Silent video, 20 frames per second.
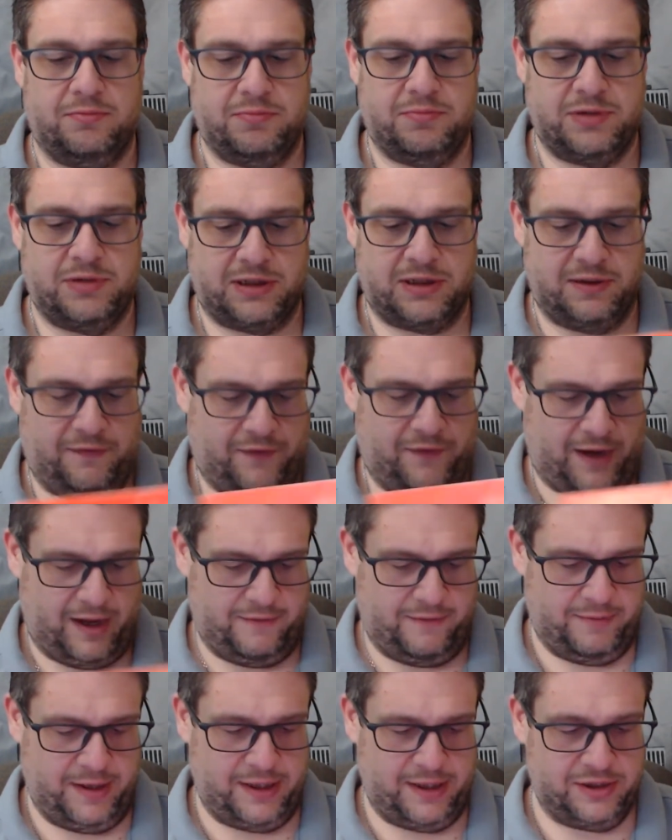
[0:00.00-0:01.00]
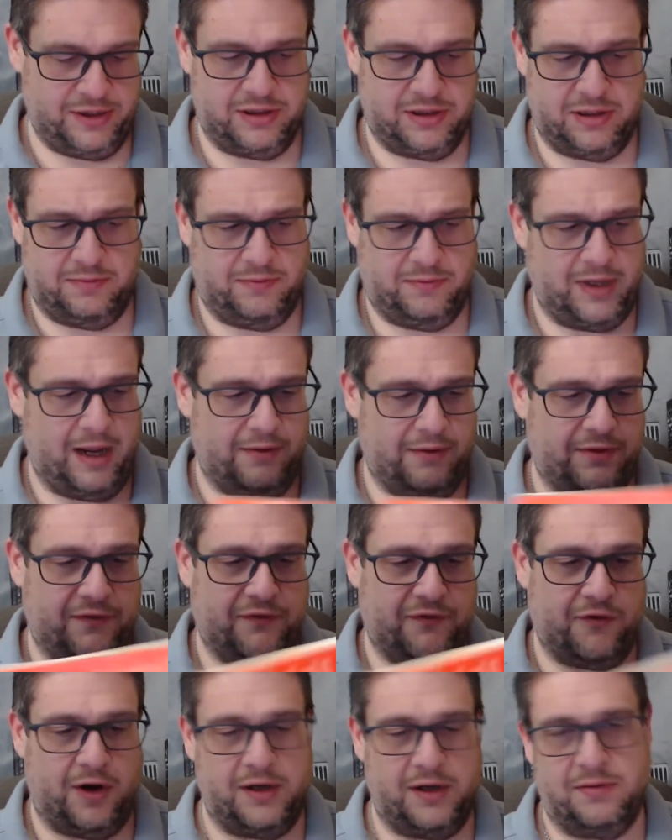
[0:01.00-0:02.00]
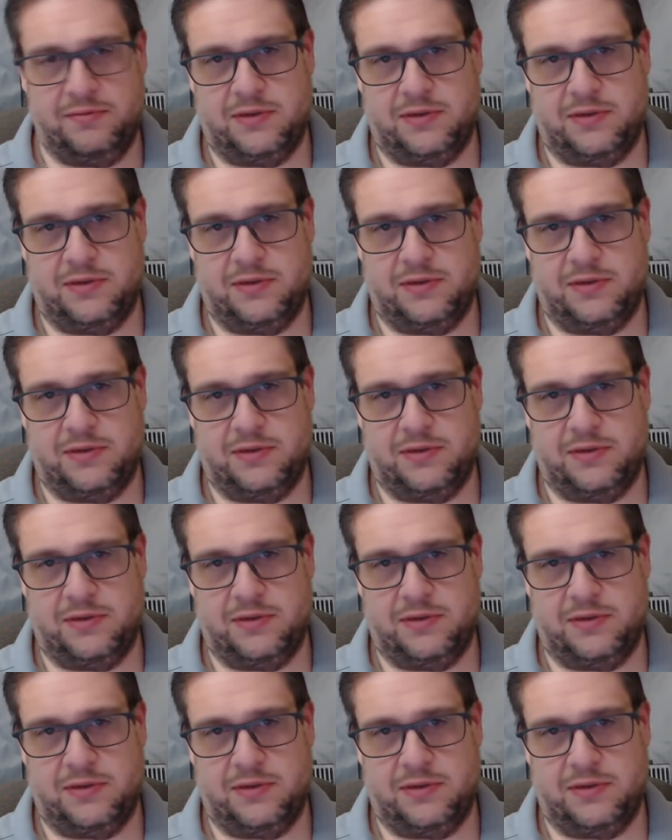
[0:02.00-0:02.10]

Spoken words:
65 pages, and count the front,